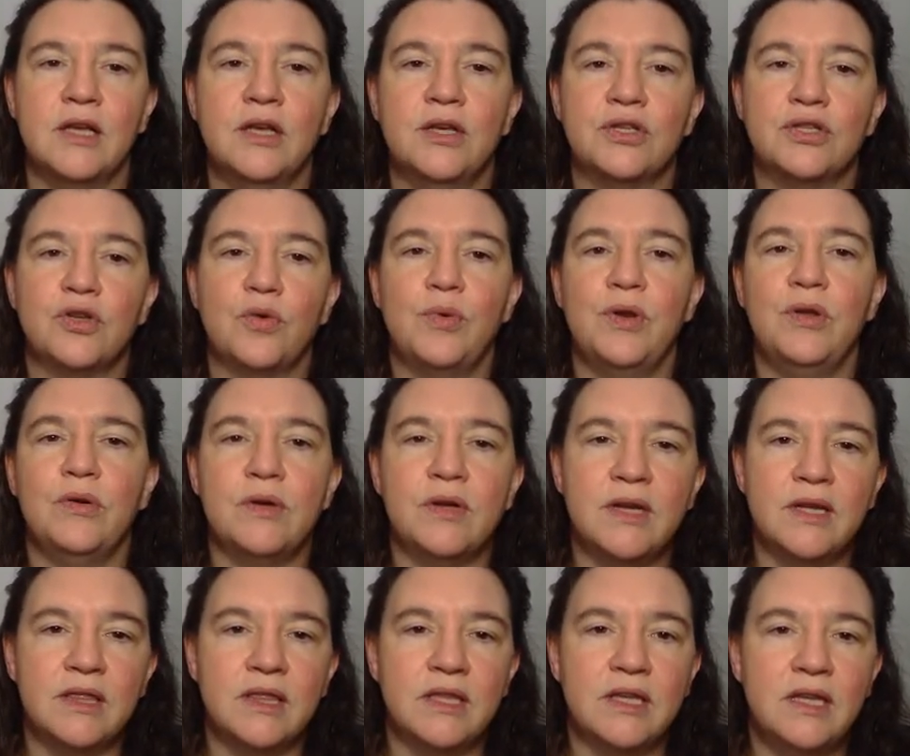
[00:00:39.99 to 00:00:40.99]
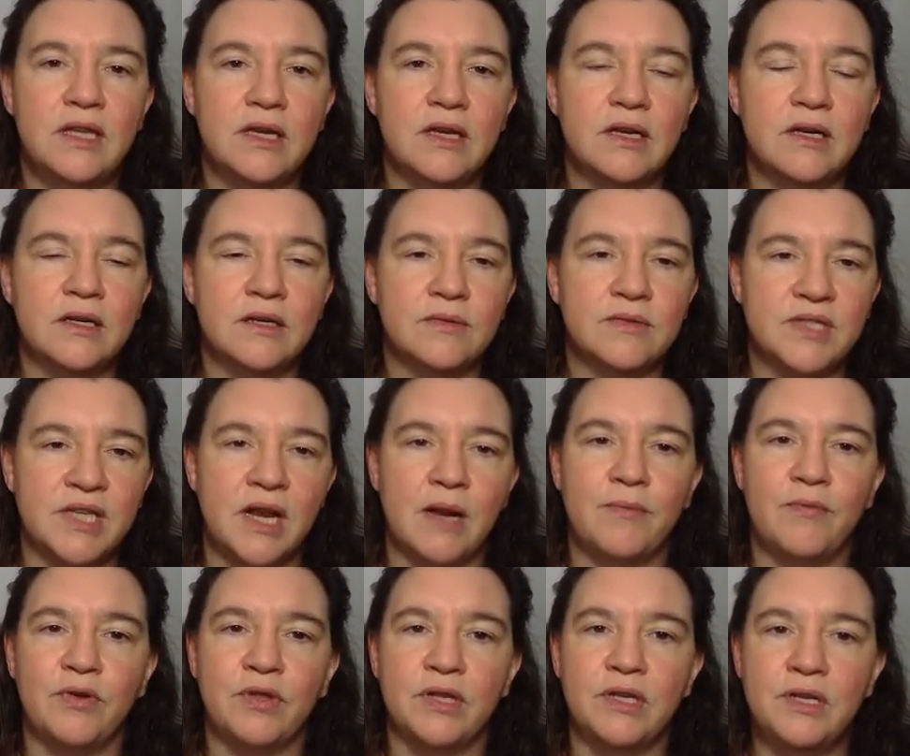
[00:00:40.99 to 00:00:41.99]
So we're looking at the uh, setup
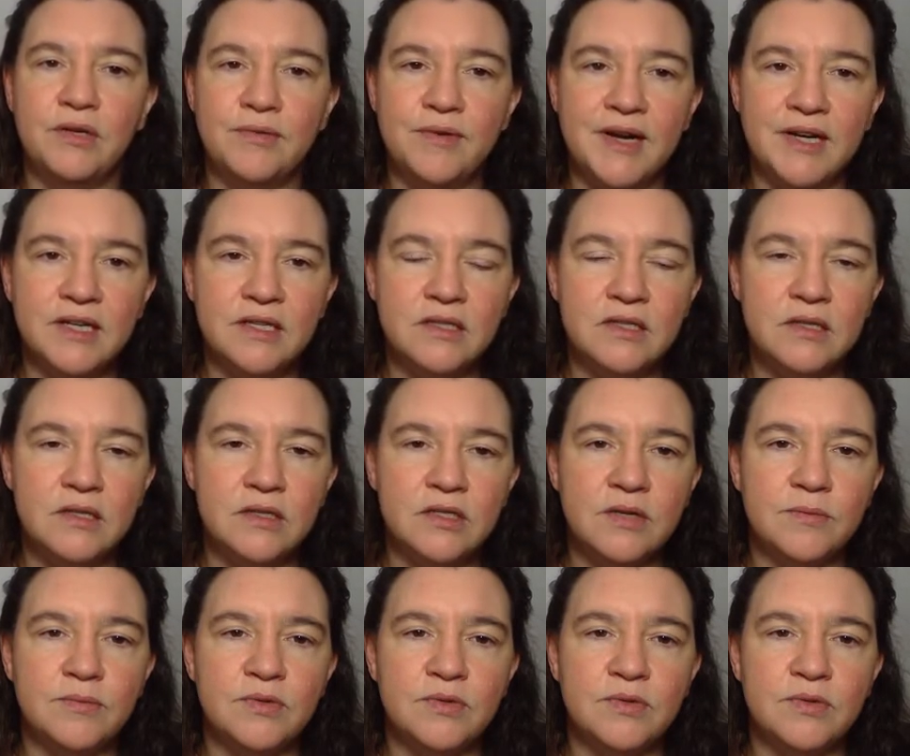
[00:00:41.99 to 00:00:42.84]
for the Niederreiter system.